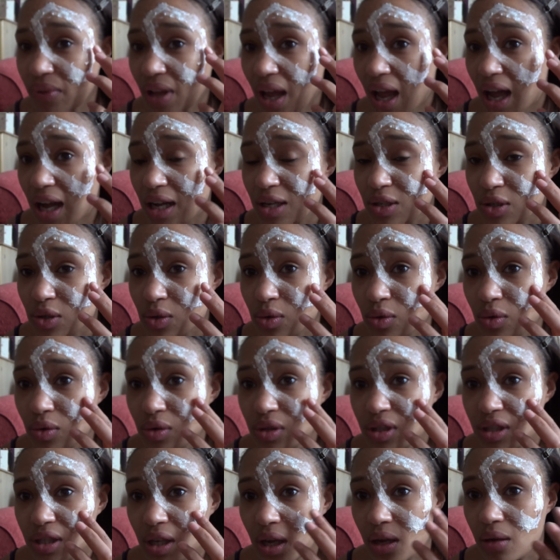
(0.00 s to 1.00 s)
and
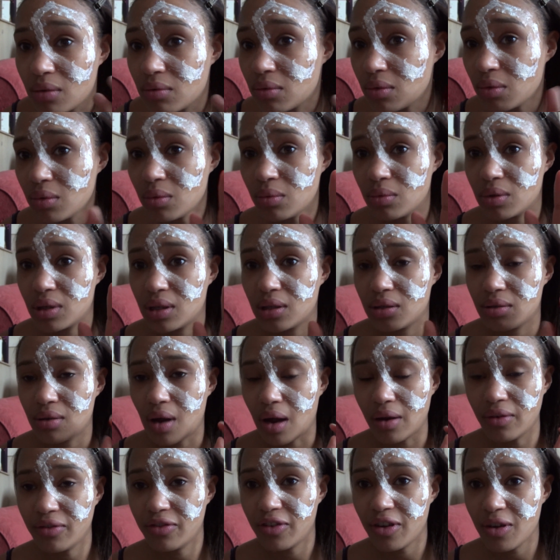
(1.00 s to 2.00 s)
also, oh,
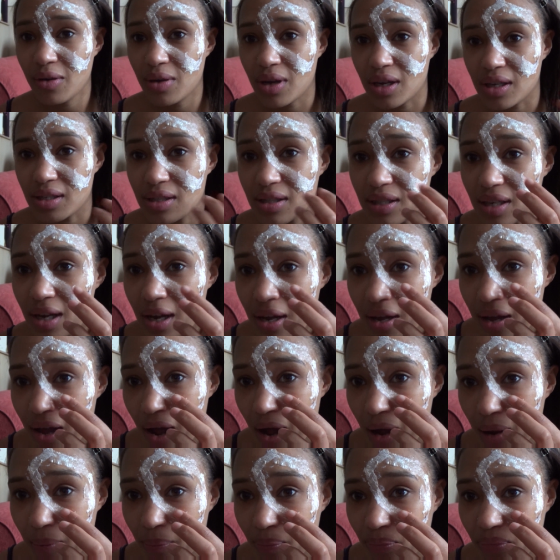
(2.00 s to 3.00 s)
unfocused,
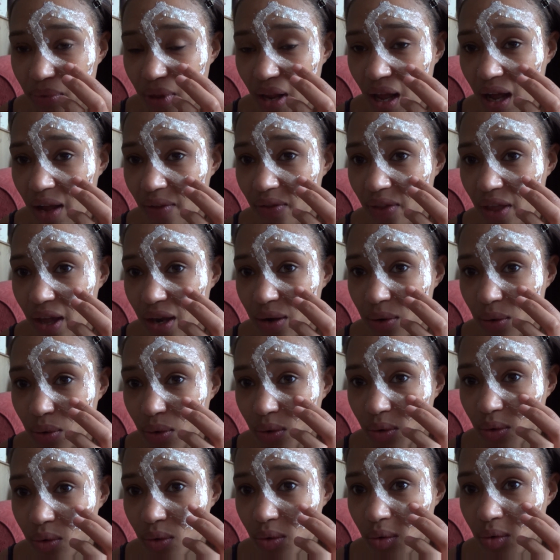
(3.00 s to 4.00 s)
and then
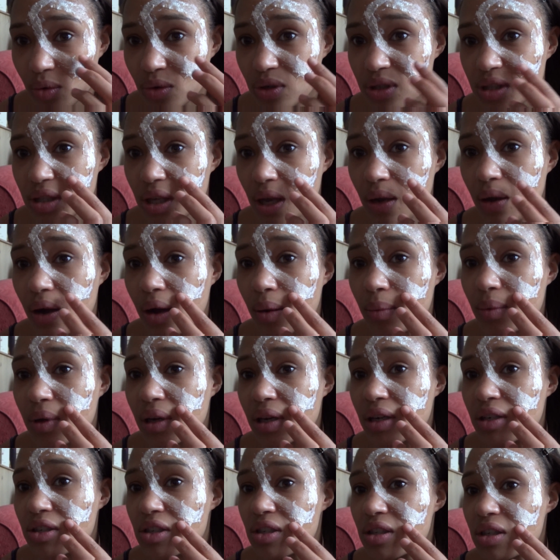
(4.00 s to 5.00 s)
also I'm
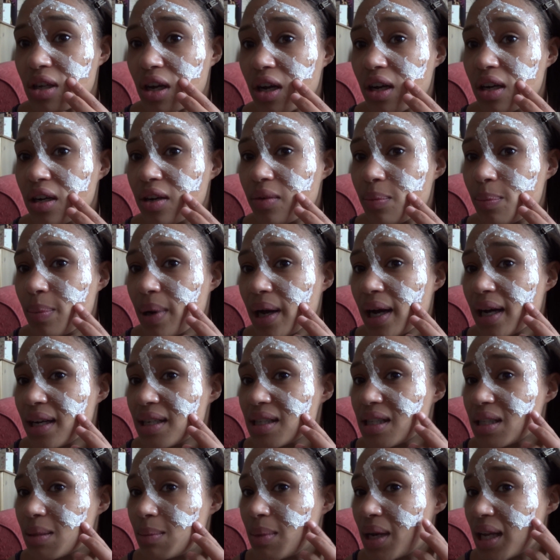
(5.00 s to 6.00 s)
going to just kind of pat
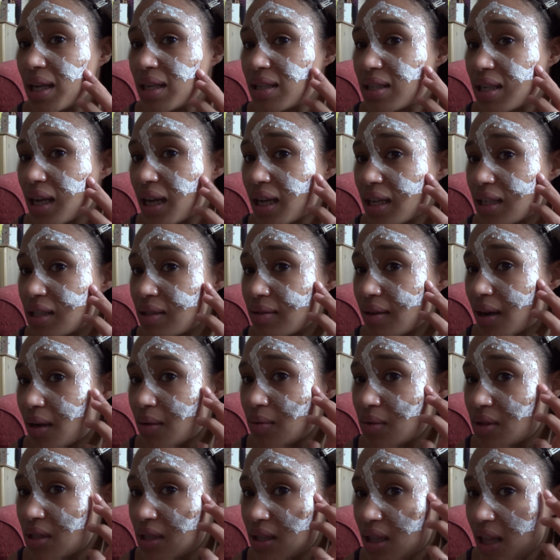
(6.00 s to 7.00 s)
some latex
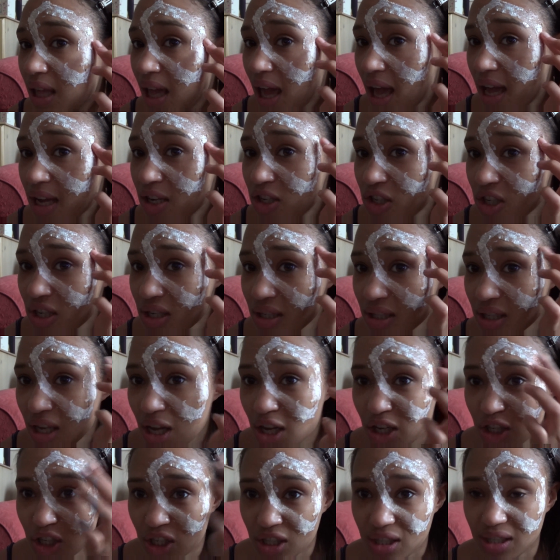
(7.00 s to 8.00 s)
around the edges
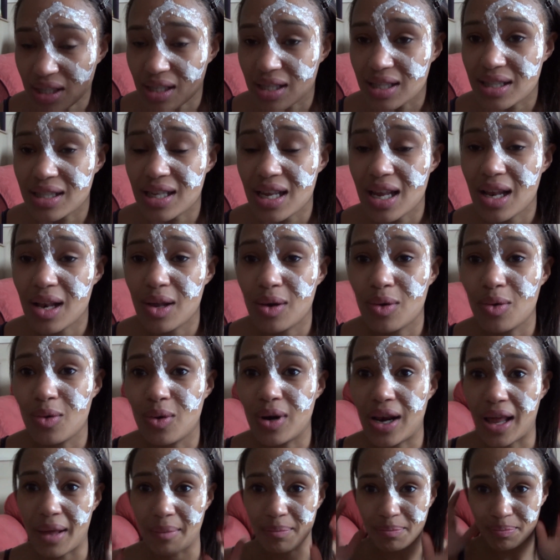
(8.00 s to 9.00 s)
just to seal it
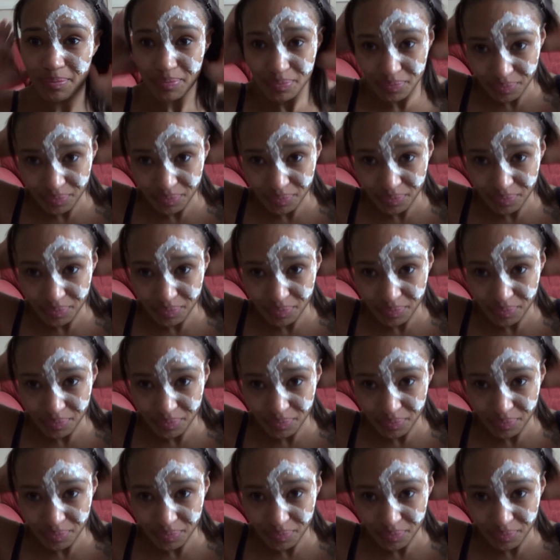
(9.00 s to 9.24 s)
all in.